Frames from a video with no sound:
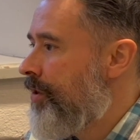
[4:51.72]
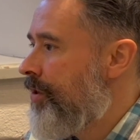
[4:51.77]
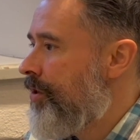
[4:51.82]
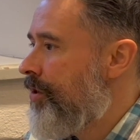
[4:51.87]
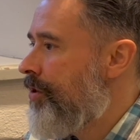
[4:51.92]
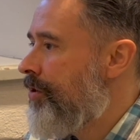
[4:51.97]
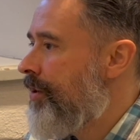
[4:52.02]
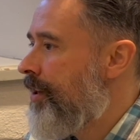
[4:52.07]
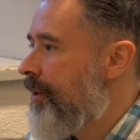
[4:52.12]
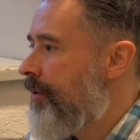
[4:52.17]

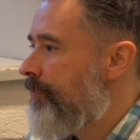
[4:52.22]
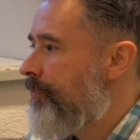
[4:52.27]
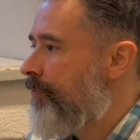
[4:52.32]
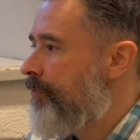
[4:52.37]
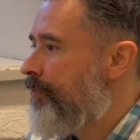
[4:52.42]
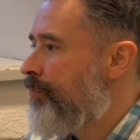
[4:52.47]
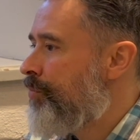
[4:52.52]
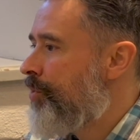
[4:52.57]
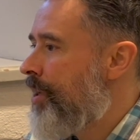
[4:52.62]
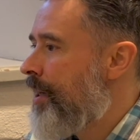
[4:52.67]
You
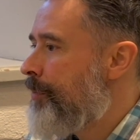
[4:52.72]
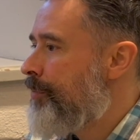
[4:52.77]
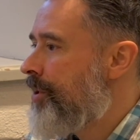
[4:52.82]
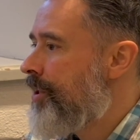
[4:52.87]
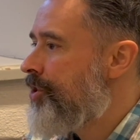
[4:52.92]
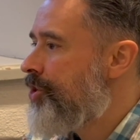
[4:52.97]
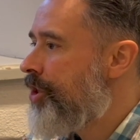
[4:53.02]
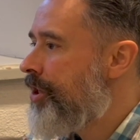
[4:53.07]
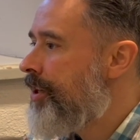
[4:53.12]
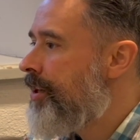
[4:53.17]
have prompt
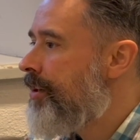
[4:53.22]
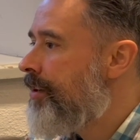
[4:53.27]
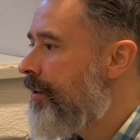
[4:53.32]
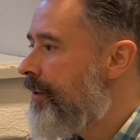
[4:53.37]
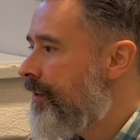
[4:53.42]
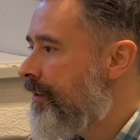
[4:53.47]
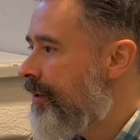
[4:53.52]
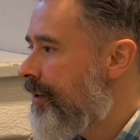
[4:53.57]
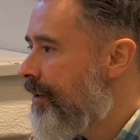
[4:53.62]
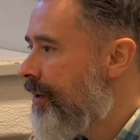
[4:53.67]

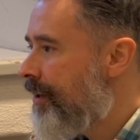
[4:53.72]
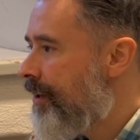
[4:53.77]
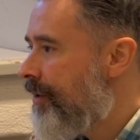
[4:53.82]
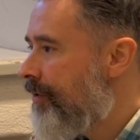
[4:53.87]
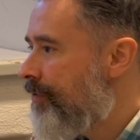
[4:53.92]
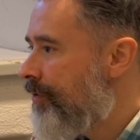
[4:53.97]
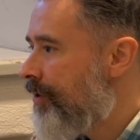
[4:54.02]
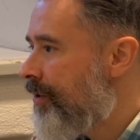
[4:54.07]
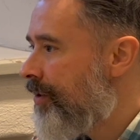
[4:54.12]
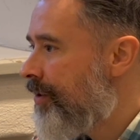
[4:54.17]
engineering today
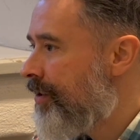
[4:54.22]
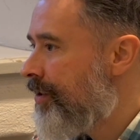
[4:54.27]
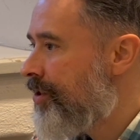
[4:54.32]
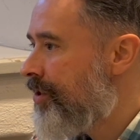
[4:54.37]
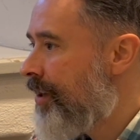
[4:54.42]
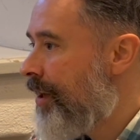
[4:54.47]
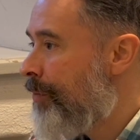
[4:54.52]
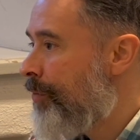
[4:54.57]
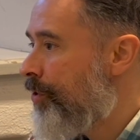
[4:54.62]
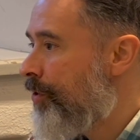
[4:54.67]
with
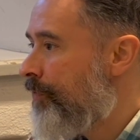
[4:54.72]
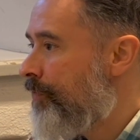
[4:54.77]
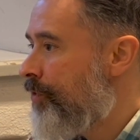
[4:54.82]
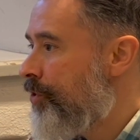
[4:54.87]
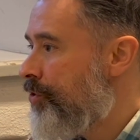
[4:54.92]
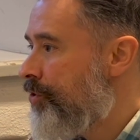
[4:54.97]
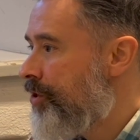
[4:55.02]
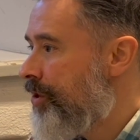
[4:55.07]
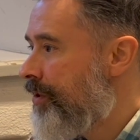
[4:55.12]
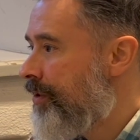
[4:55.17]
Stable
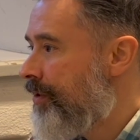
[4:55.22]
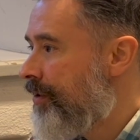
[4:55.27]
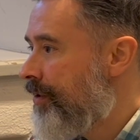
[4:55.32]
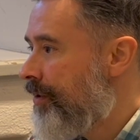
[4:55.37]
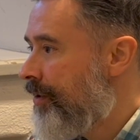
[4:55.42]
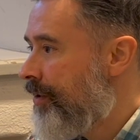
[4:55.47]
Diffusion.